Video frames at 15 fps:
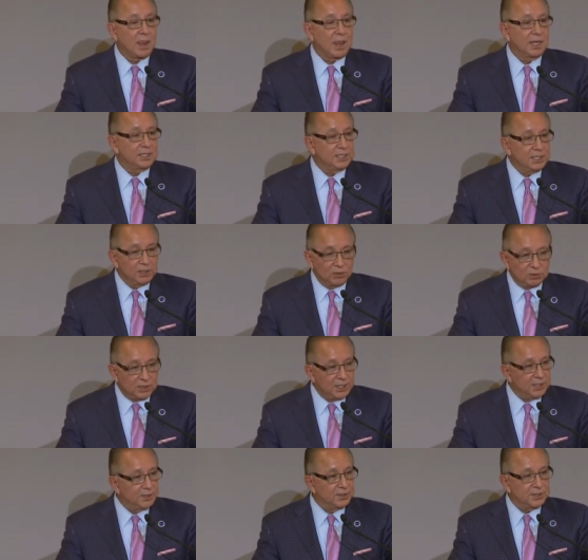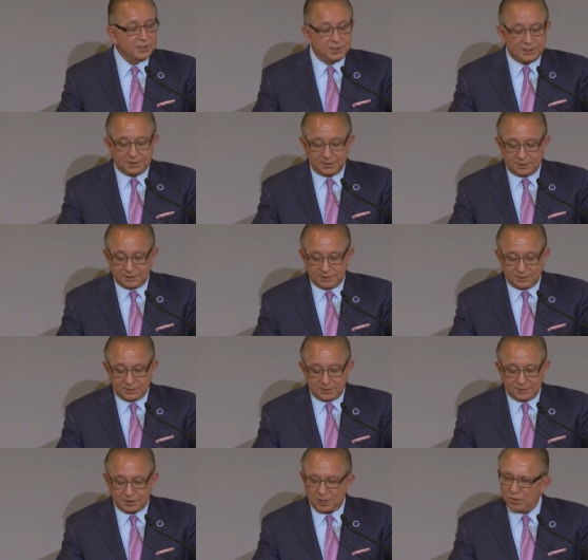Latino leaders,
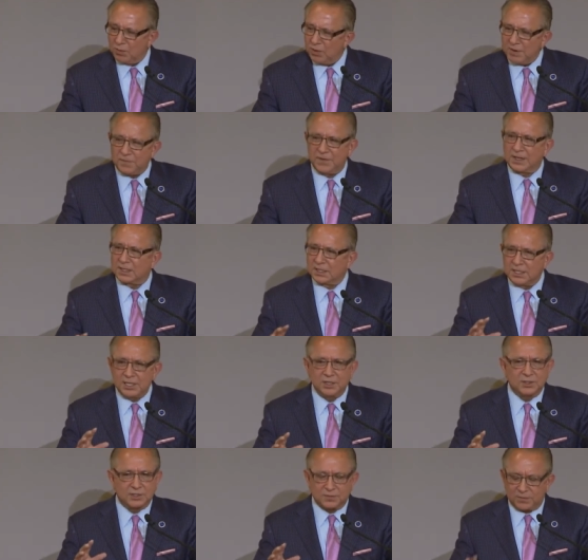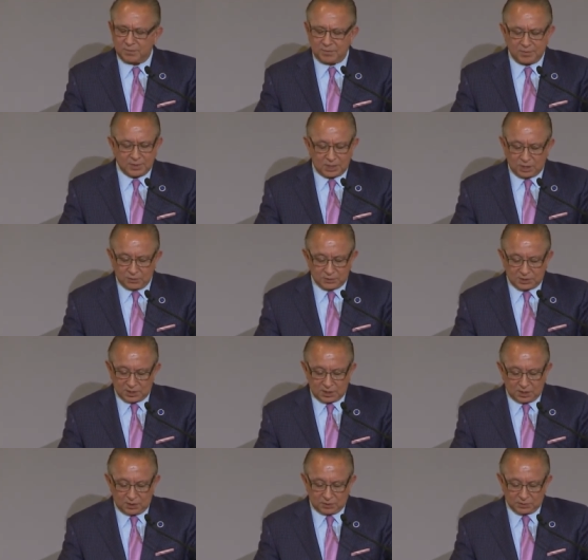terrific leaders from coast to
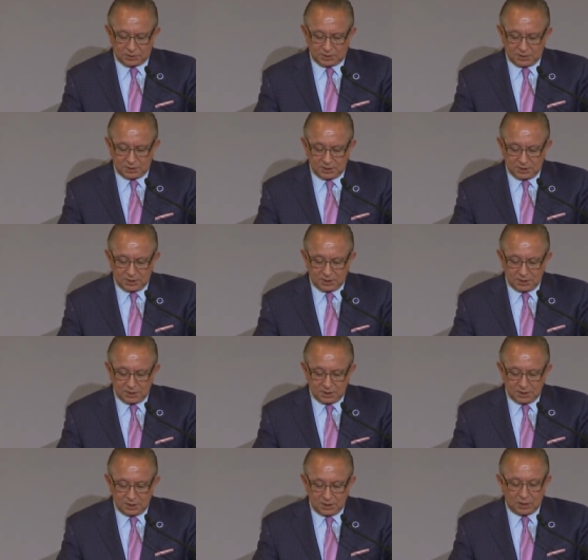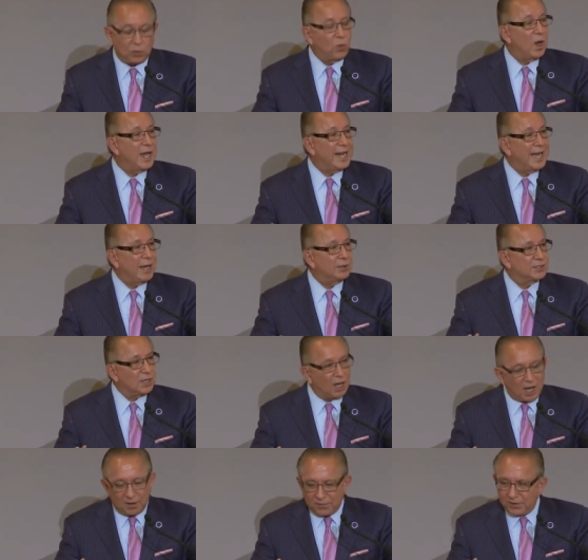coast. The White House
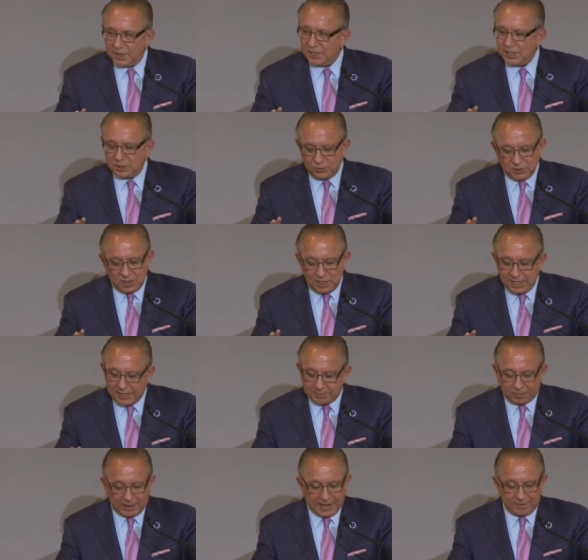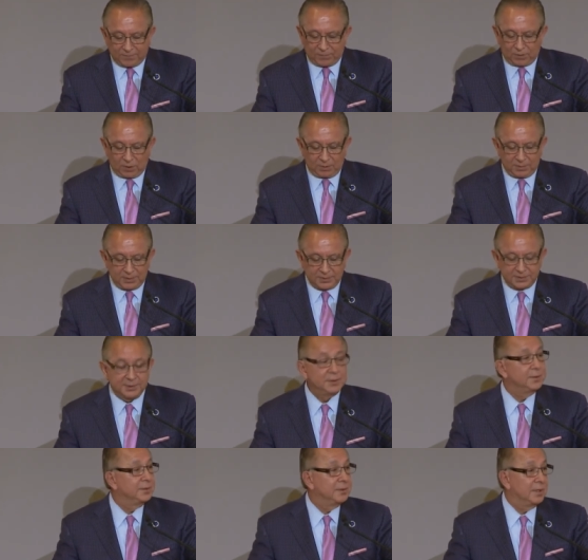offered a unique platform
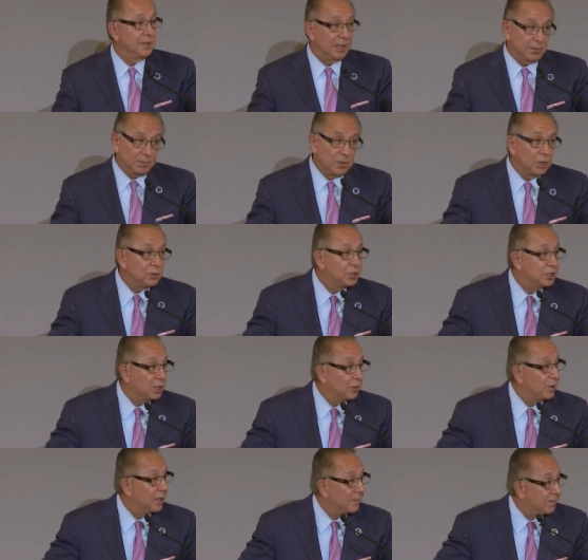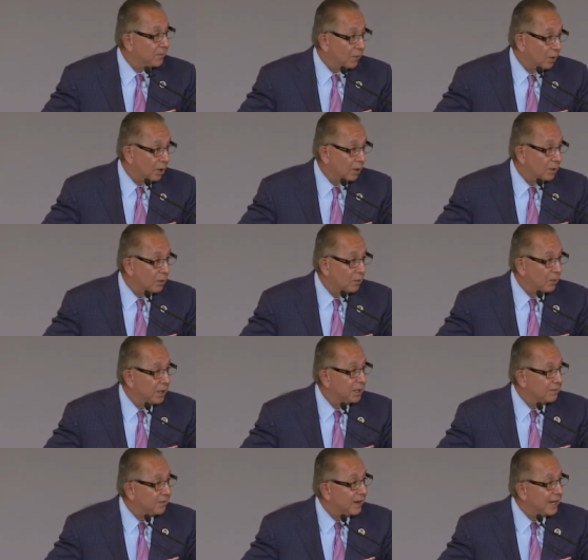that most showed up for
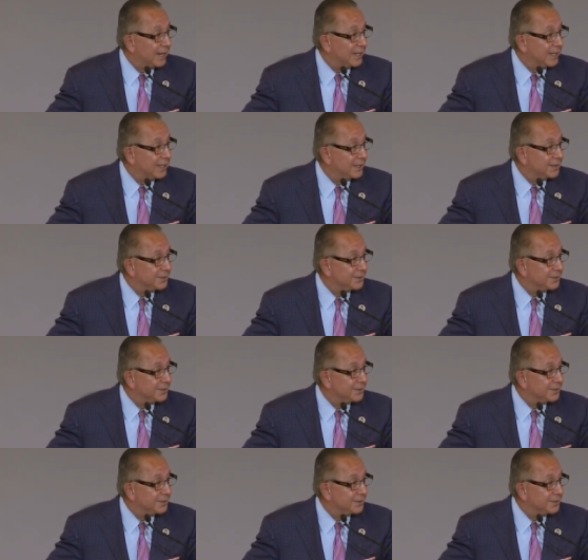when invited.